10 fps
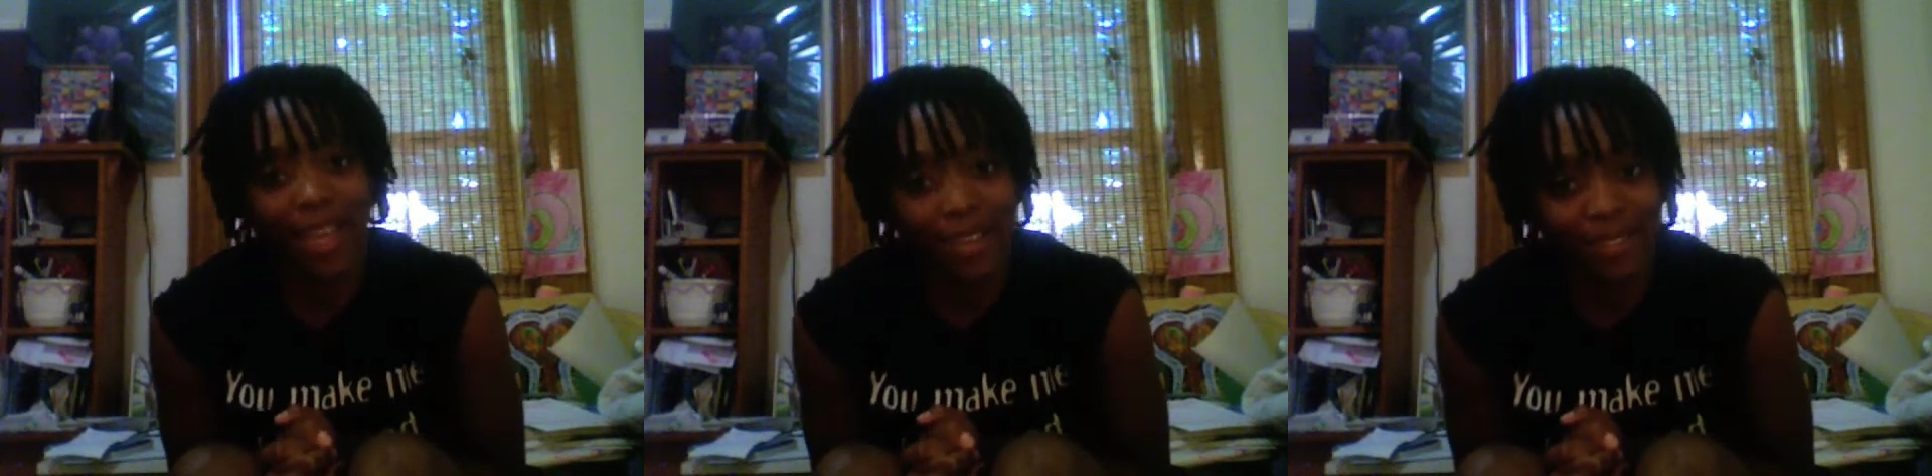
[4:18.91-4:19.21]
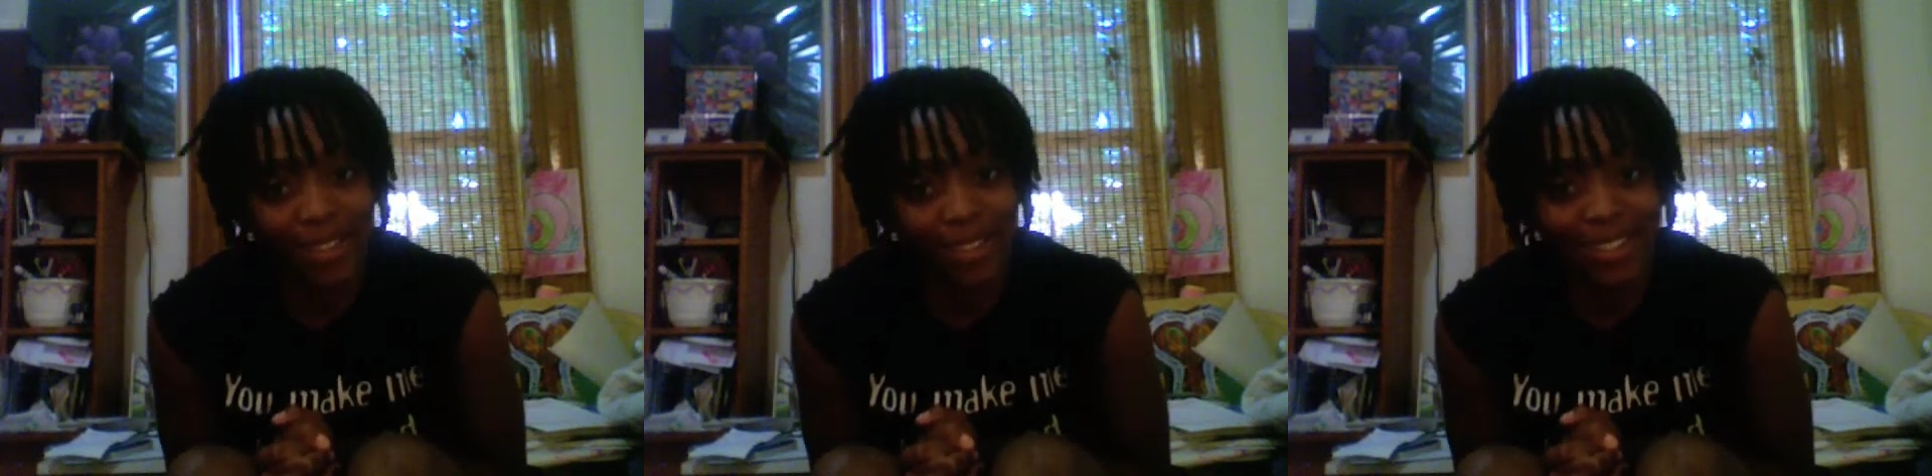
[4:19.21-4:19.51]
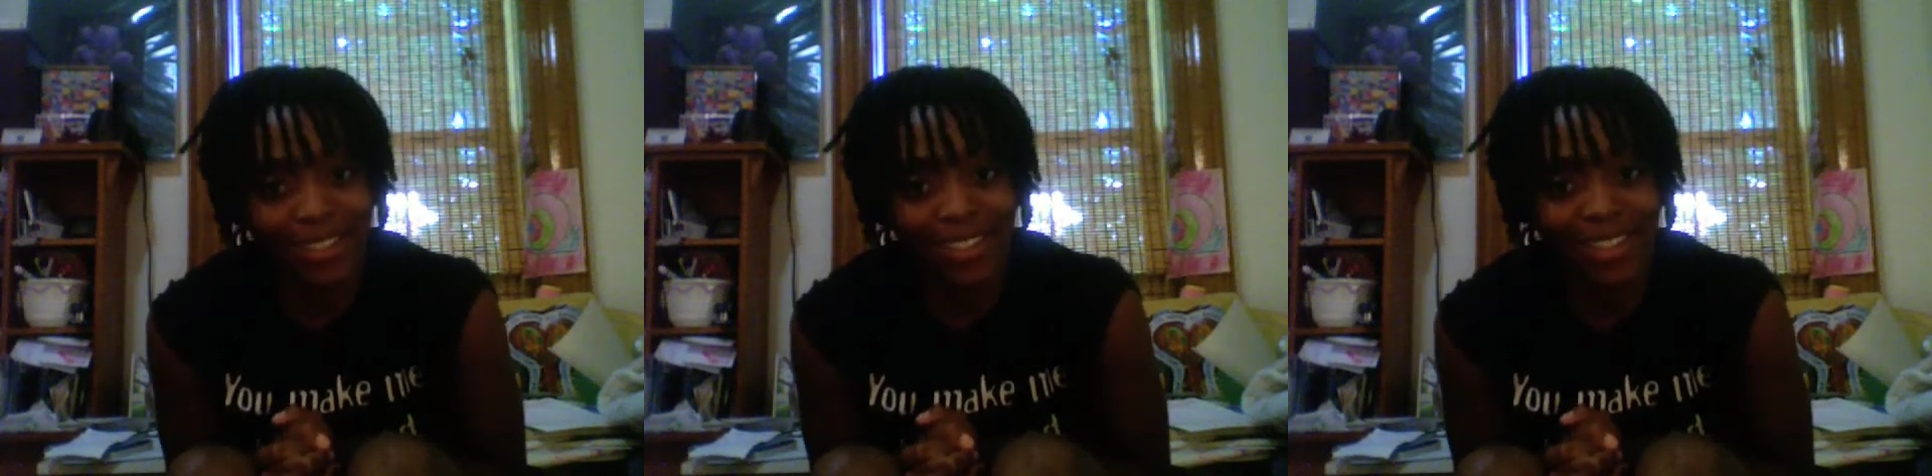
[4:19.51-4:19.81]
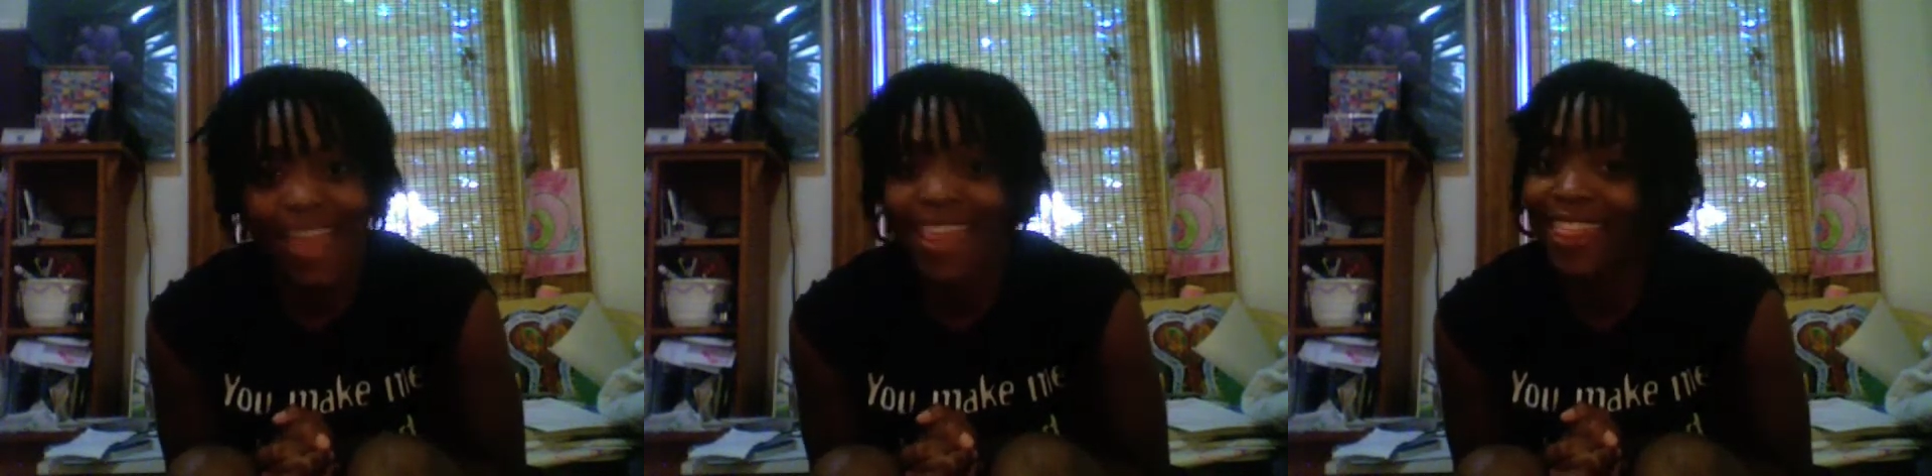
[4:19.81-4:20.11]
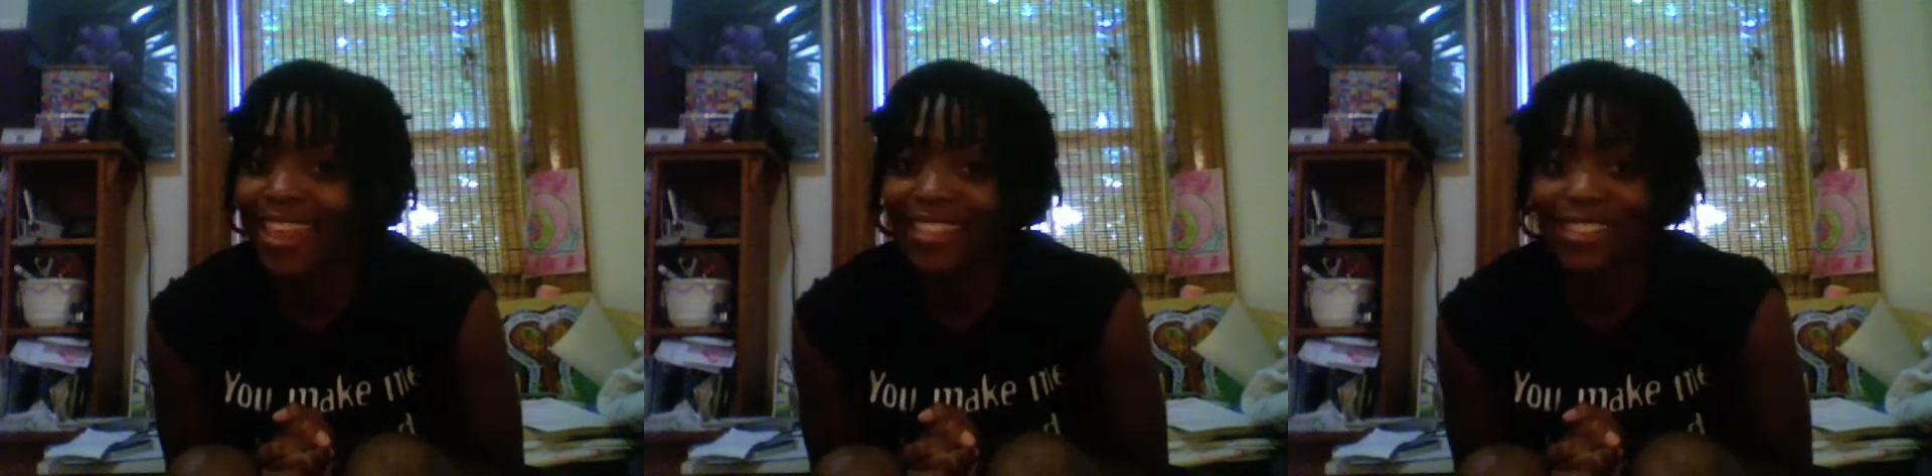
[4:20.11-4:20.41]
Efficacy,
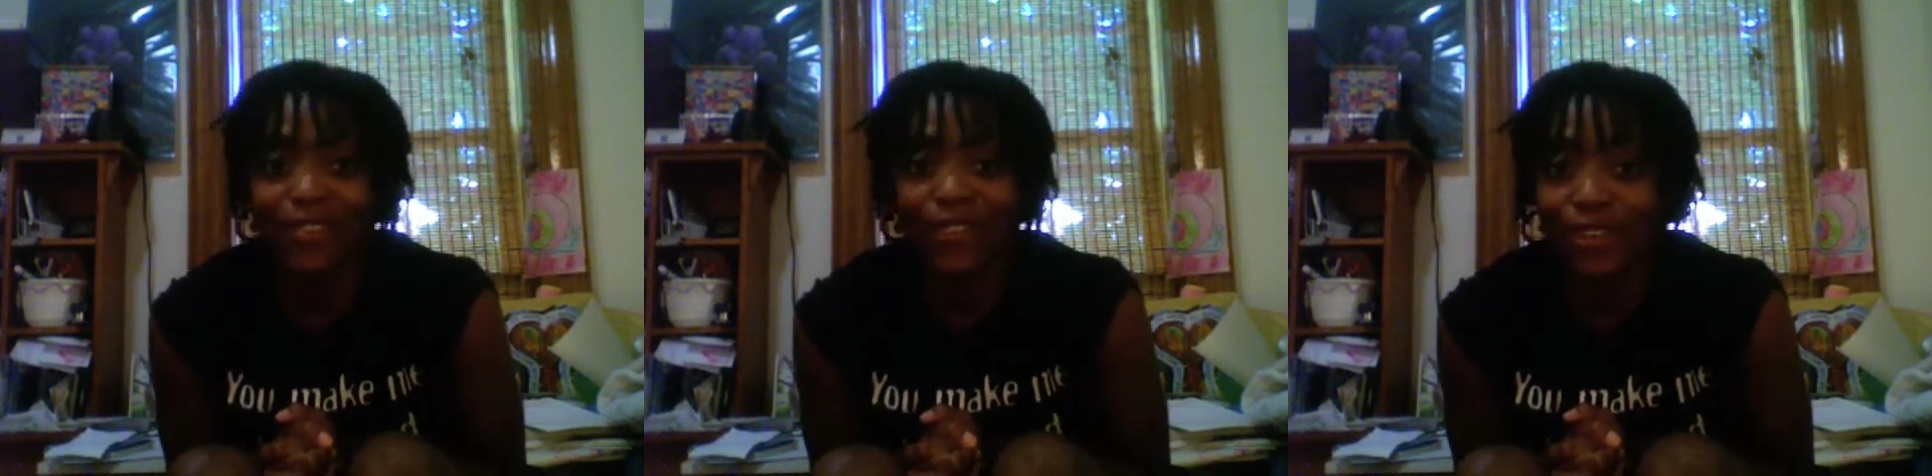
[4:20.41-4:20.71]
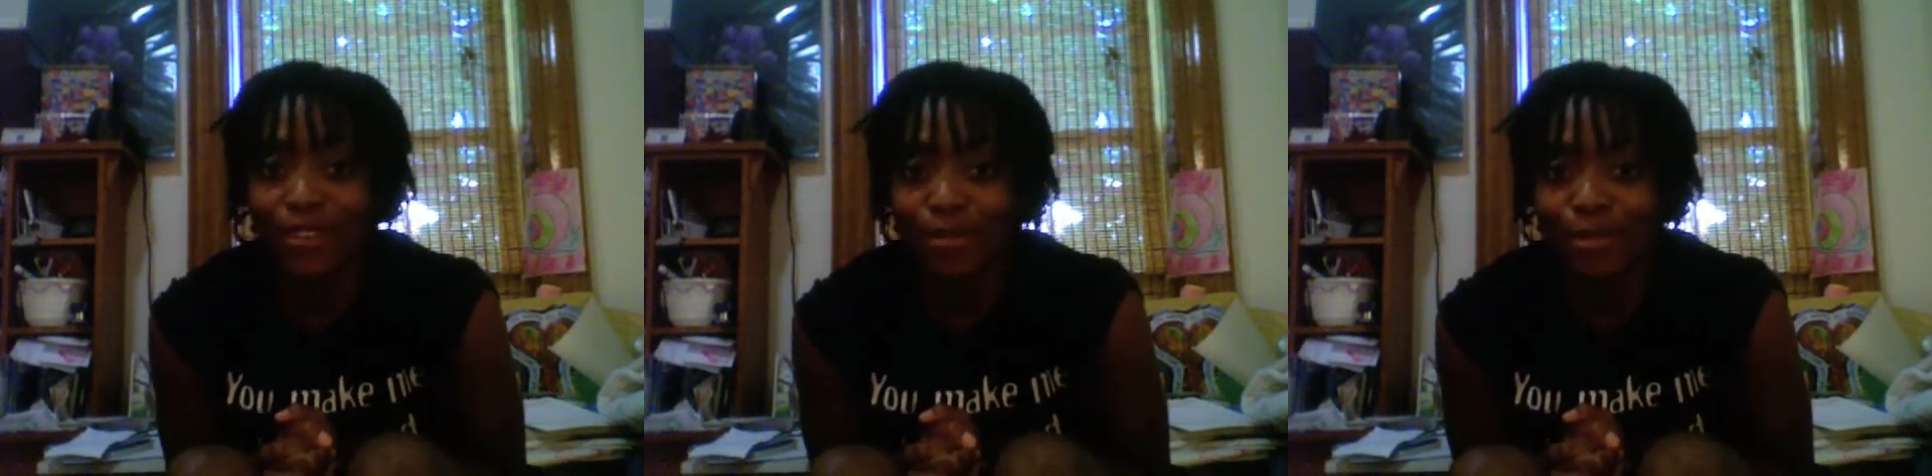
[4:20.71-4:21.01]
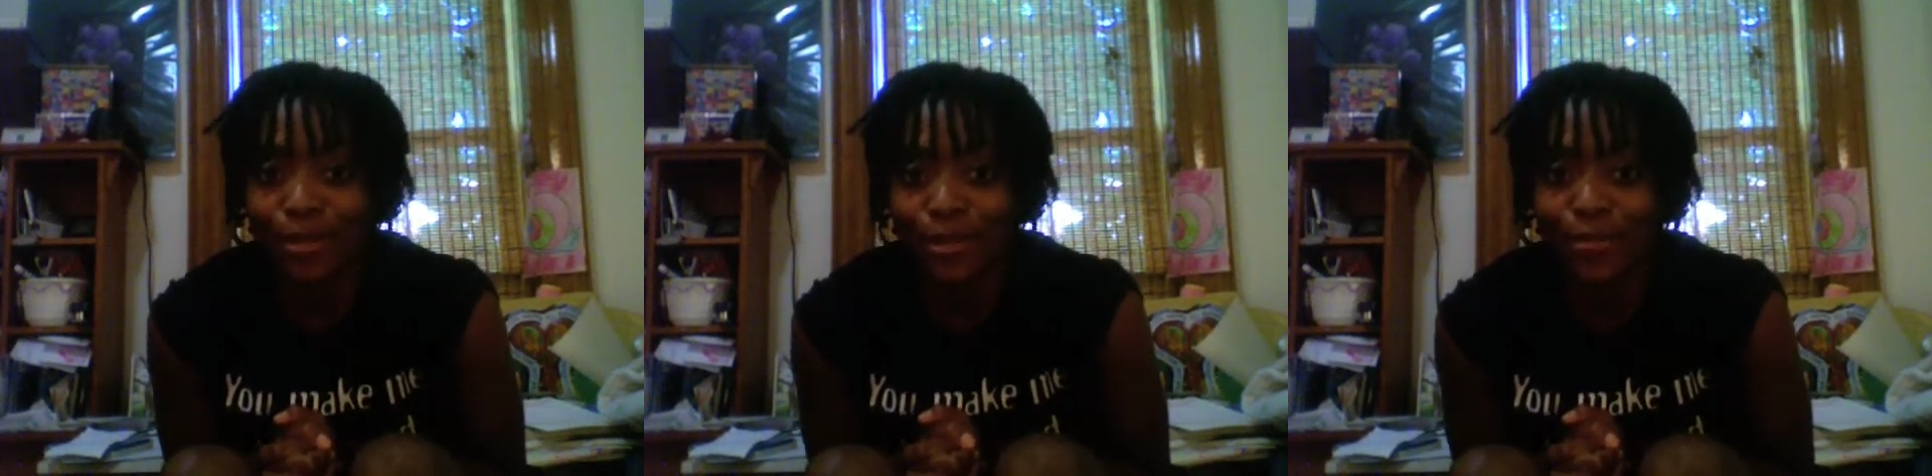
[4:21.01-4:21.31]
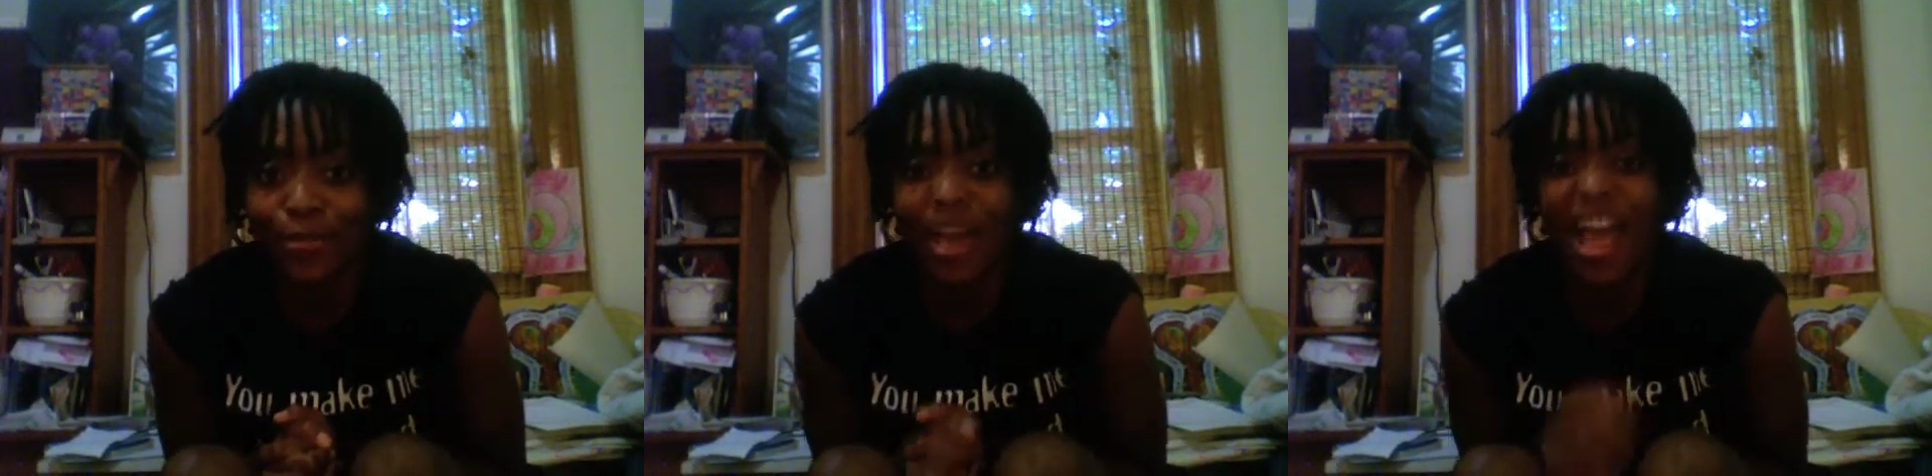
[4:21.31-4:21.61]
thanks to Fiona Bloom.